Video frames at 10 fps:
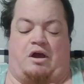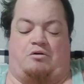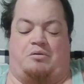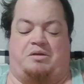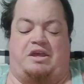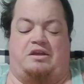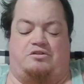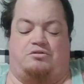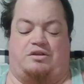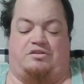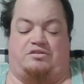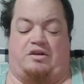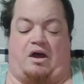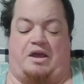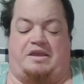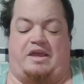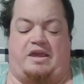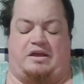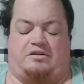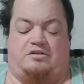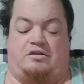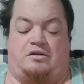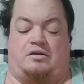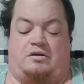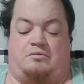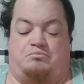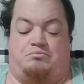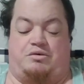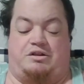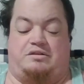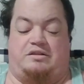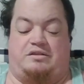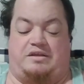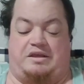how come he can do this and I can't? But the